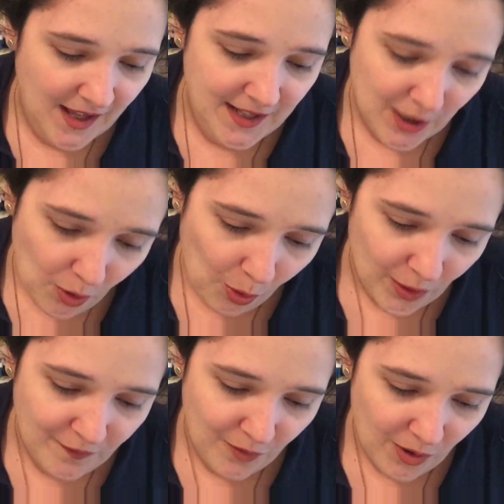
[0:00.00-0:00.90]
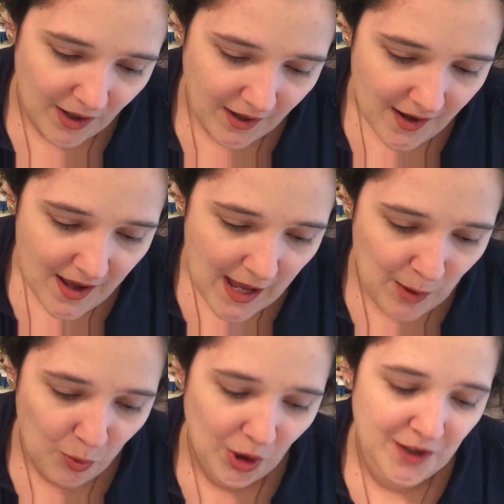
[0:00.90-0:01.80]
Nnedi Okorafor,
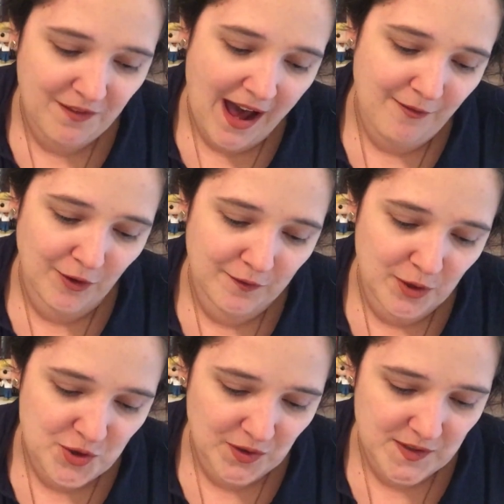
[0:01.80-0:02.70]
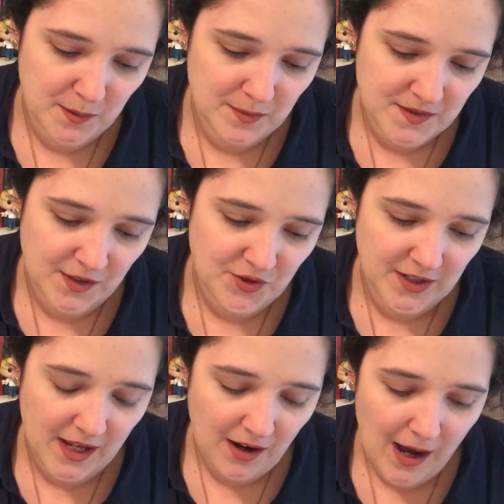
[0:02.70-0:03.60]
a work of Afrofuturism
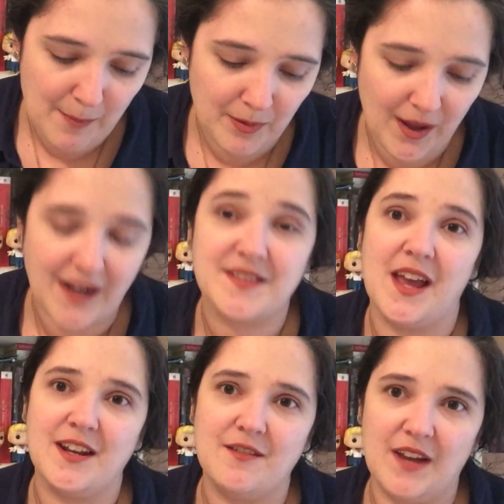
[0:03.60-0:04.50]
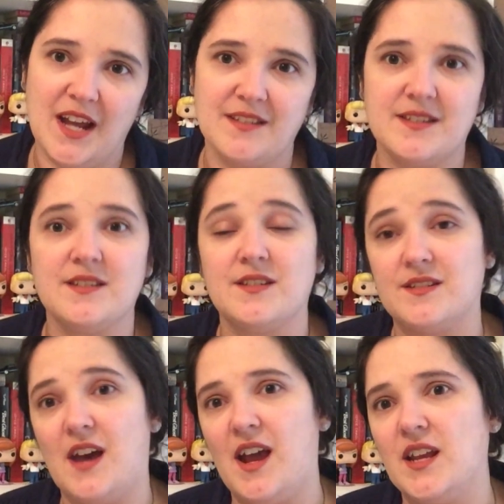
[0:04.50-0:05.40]
centering a complex and advanced
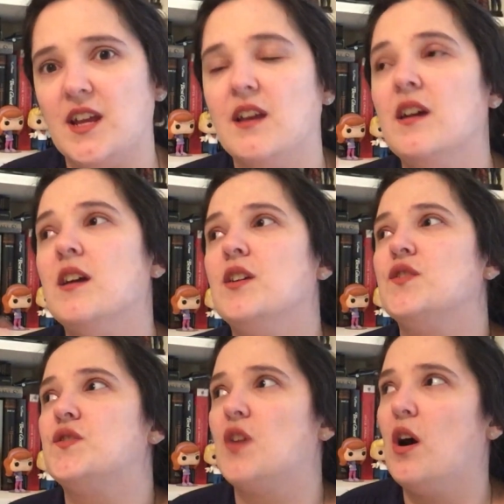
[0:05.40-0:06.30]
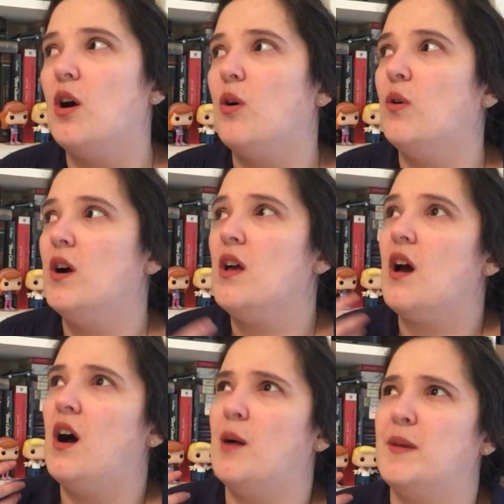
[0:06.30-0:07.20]
society. So
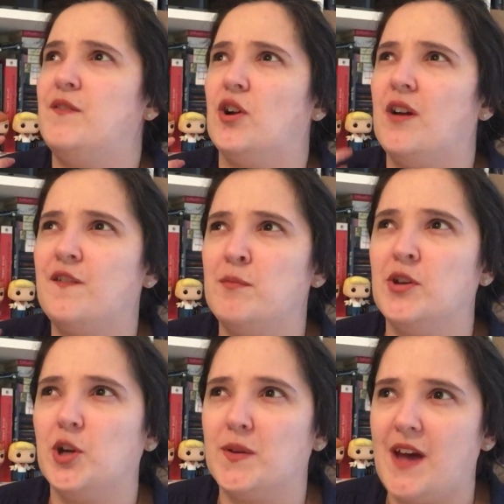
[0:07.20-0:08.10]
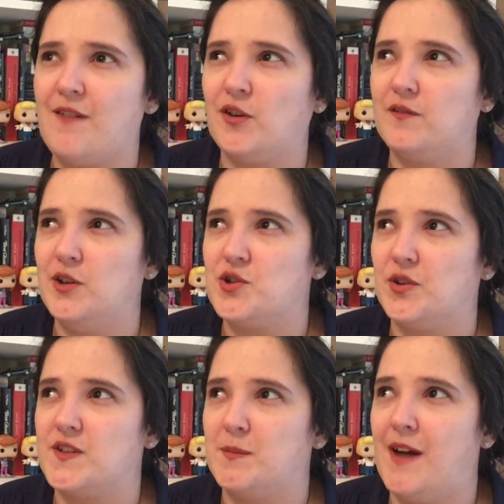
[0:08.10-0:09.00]
if you're unfamiliar with
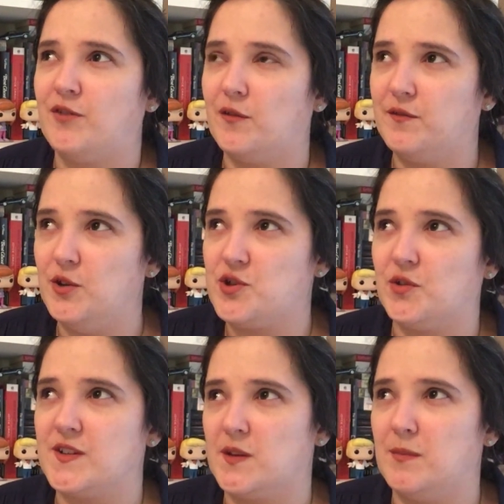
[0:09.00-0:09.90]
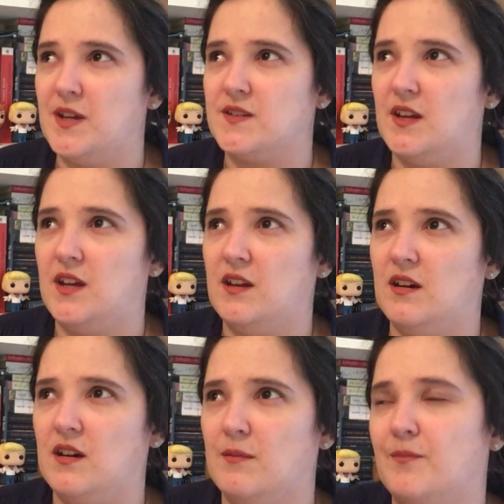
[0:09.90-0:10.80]
Afrofuturism, Afrofuturism is a,
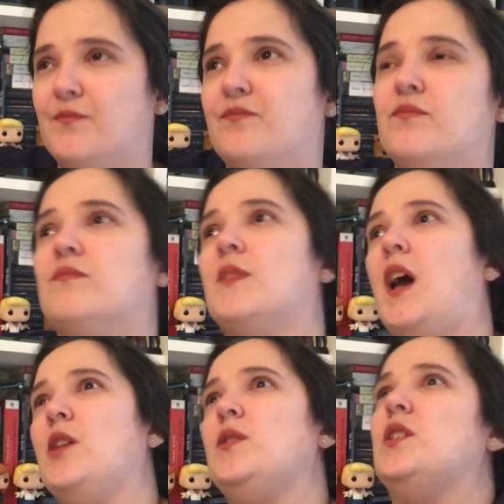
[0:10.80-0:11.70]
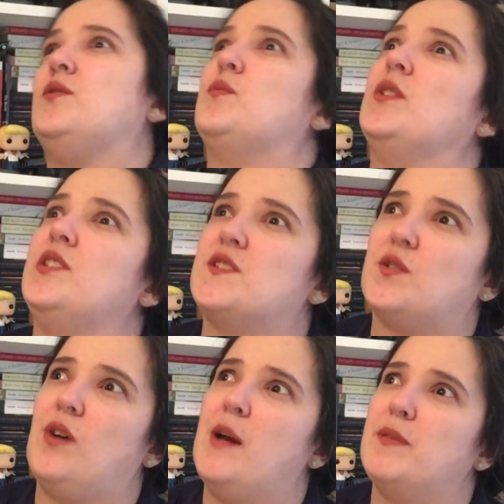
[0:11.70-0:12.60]
how do you really
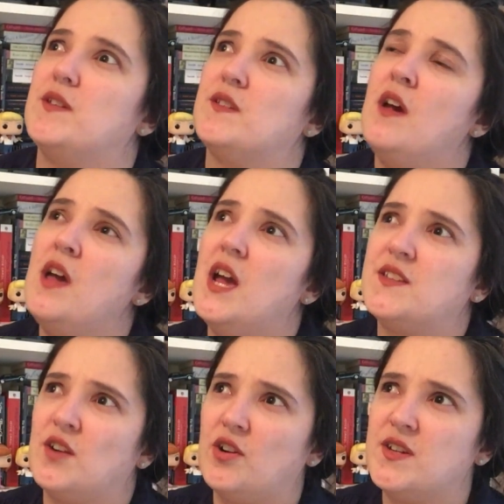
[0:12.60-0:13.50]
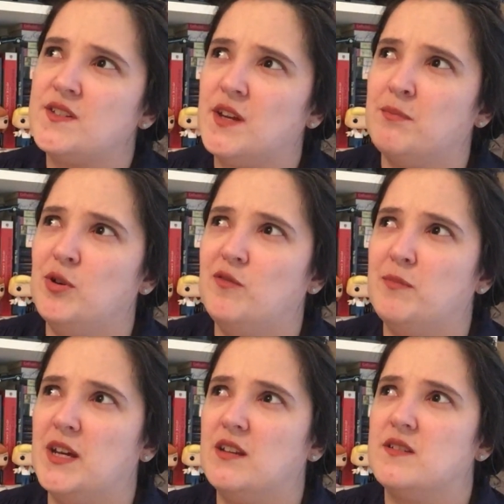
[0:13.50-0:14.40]
describe this? It's an artistic
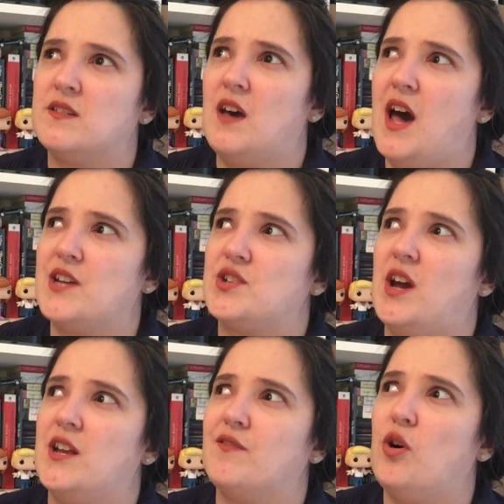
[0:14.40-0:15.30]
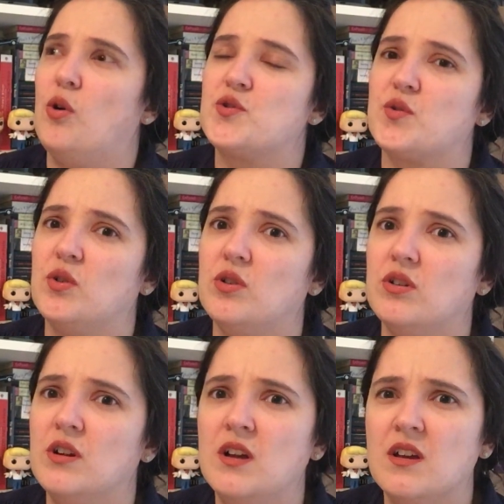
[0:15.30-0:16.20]
movement slash kind of
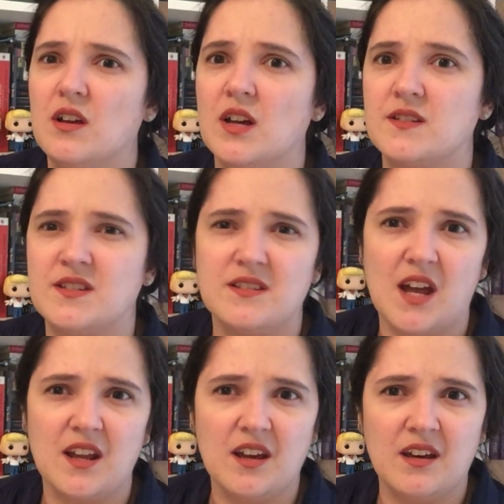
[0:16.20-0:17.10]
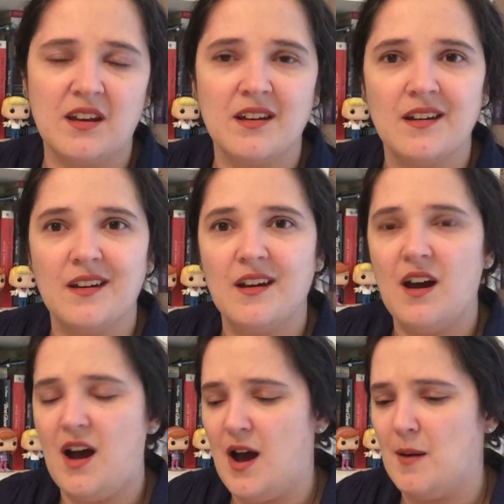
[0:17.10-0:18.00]
cultural aesthetic
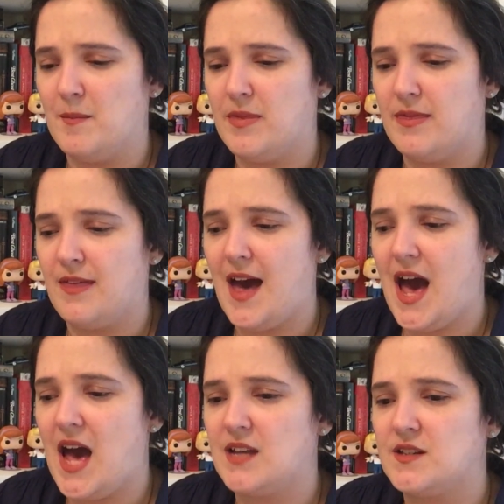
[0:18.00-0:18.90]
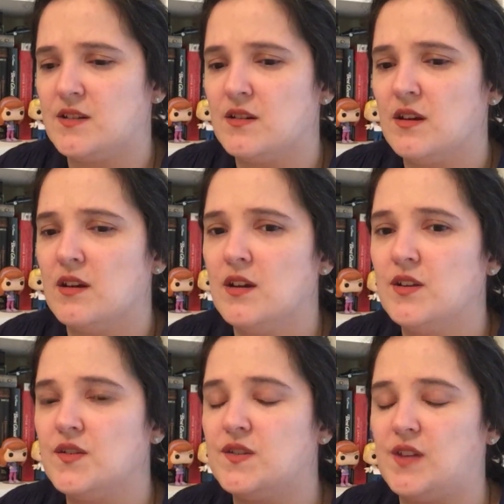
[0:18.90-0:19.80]
that
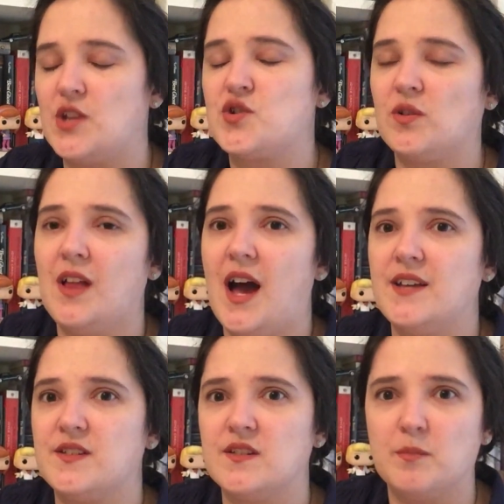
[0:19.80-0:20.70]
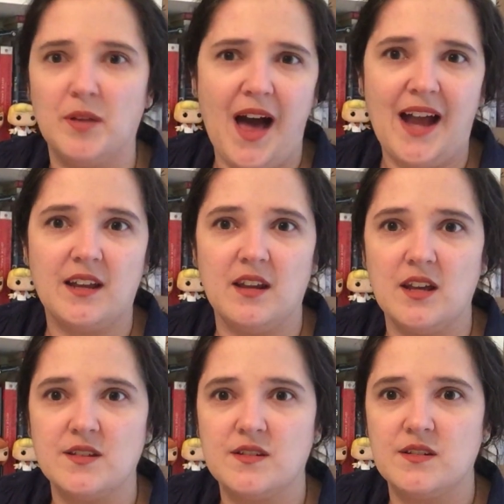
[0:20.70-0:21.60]
centralizes
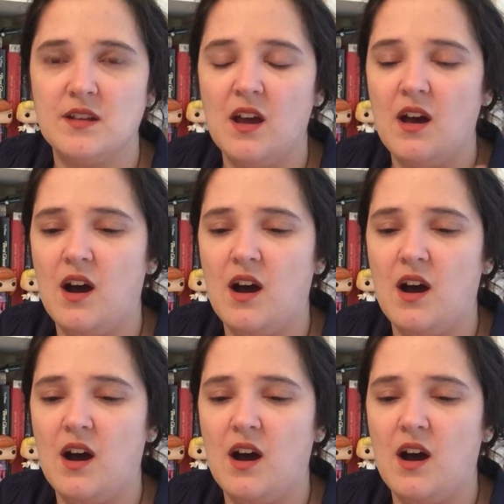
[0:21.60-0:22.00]
blackness